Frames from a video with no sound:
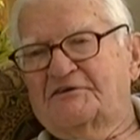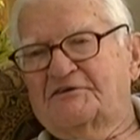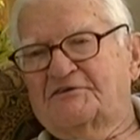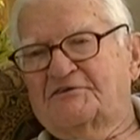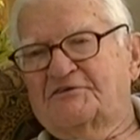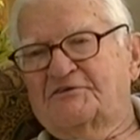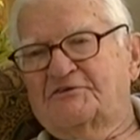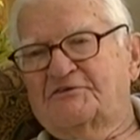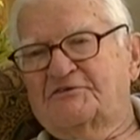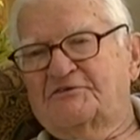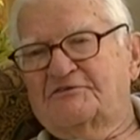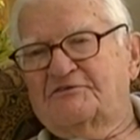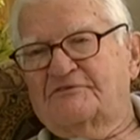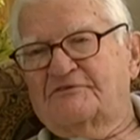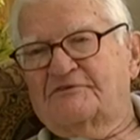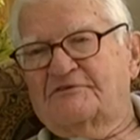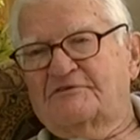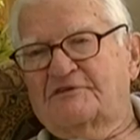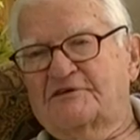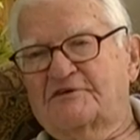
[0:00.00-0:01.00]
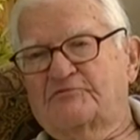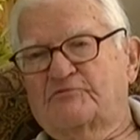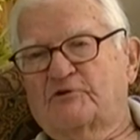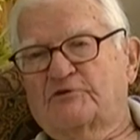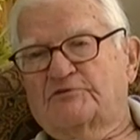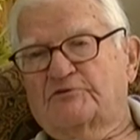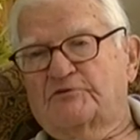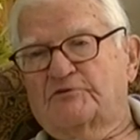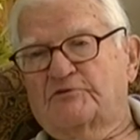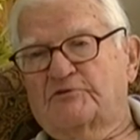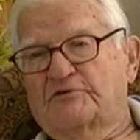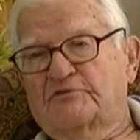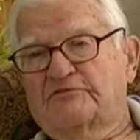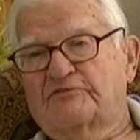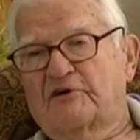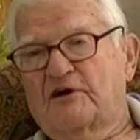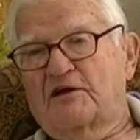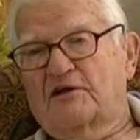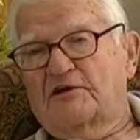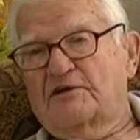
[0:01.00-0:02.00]
to leave what they're doing and
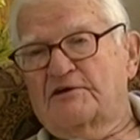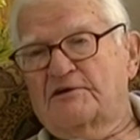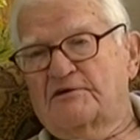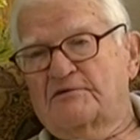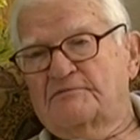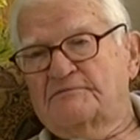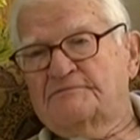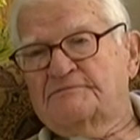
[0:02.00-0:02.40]
follow him,